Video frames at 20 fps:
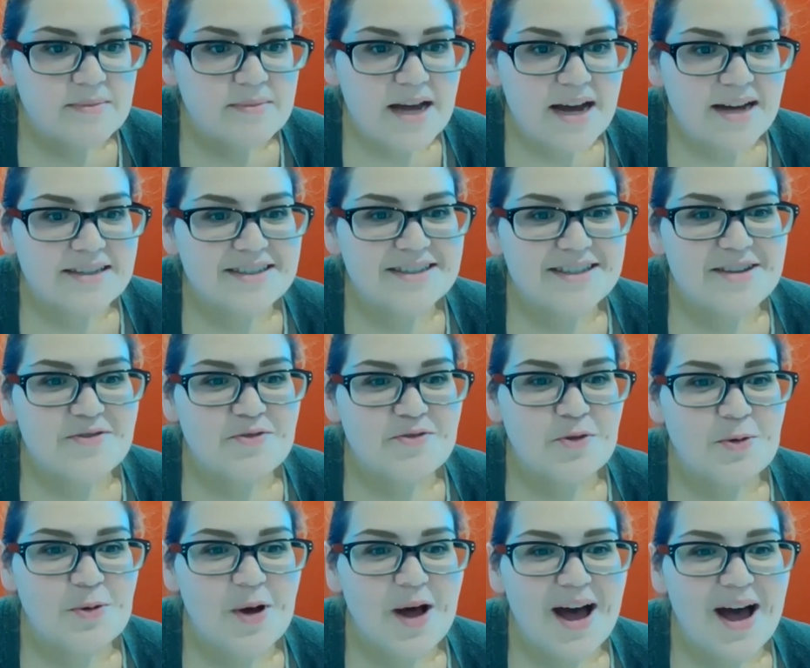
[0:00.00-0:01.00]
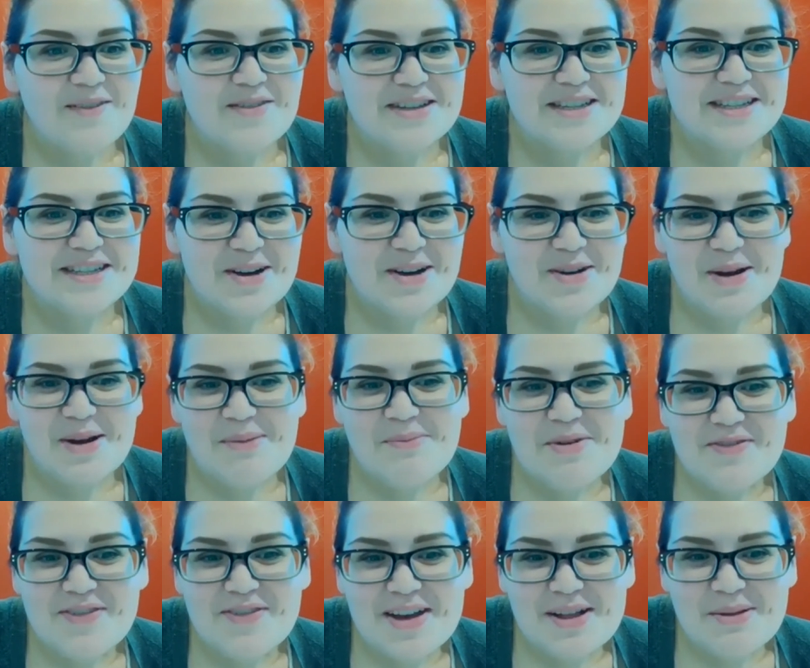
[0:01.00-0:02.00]
James asked if we will have a
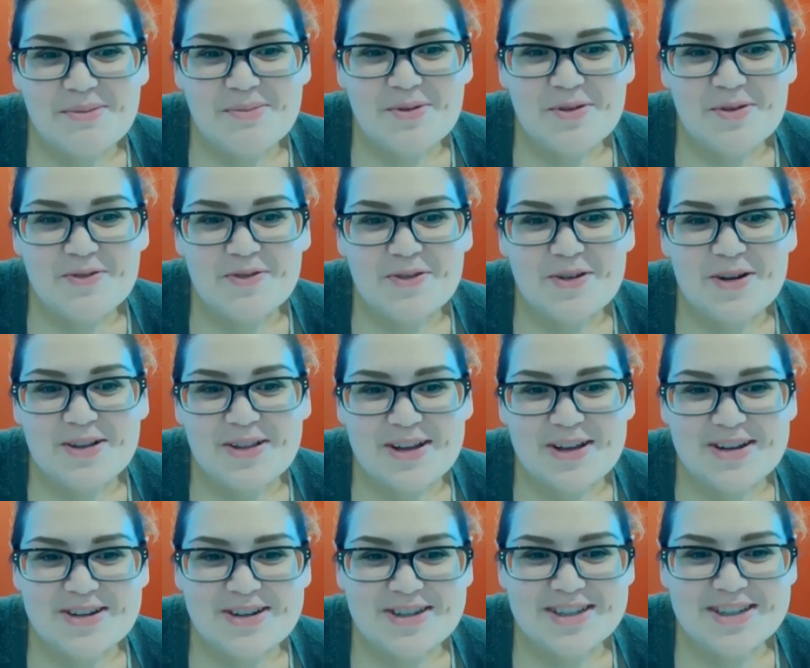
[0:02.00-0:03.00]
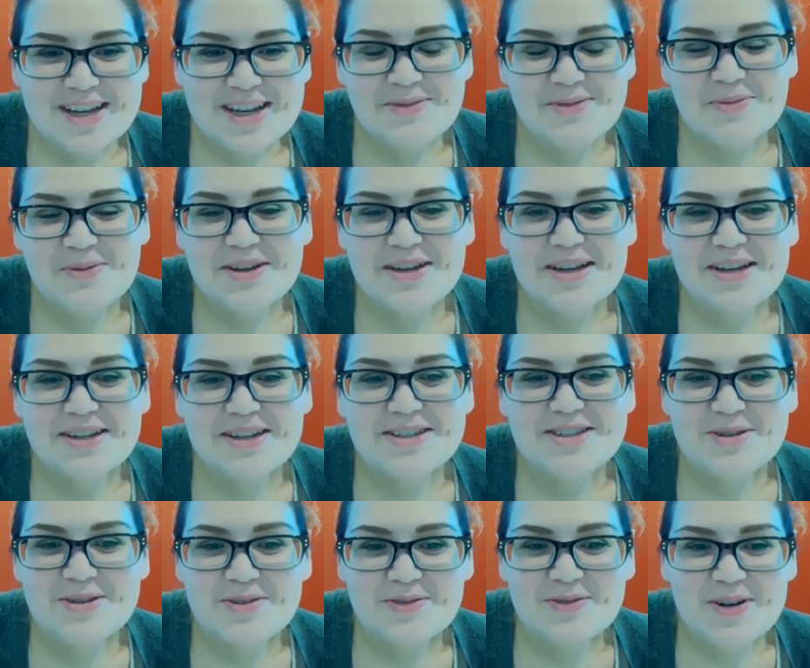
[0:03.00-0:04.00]
CRM available for our lenders like we
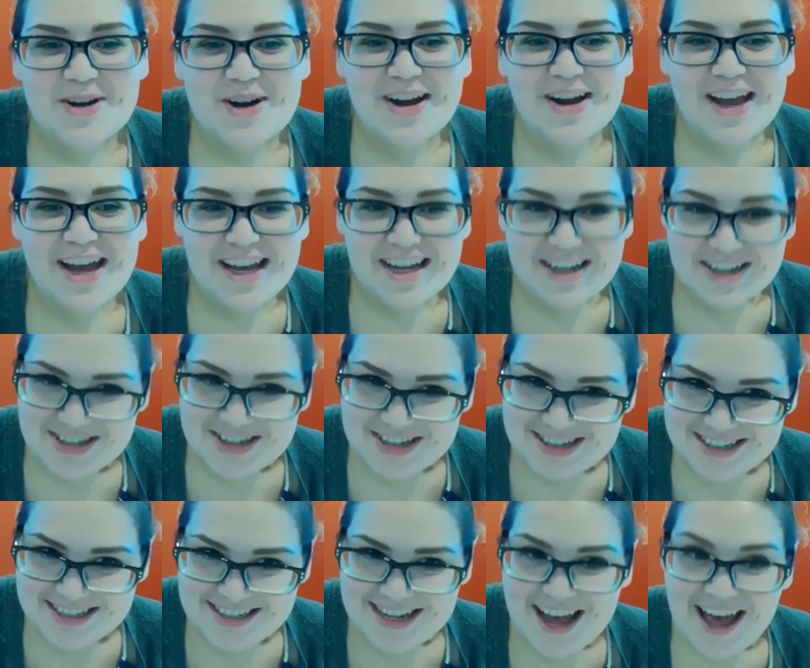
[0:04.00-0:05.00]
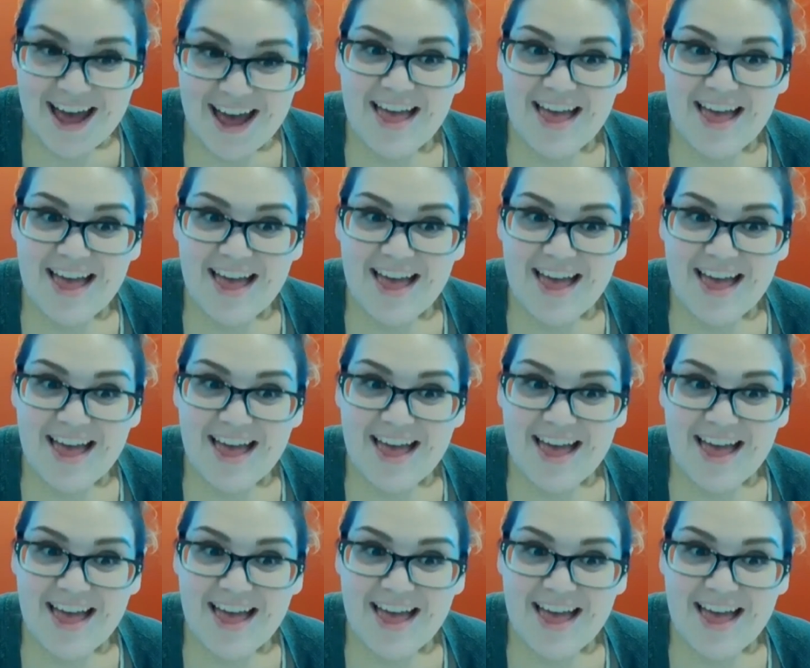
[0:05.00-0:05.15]
do for our agents.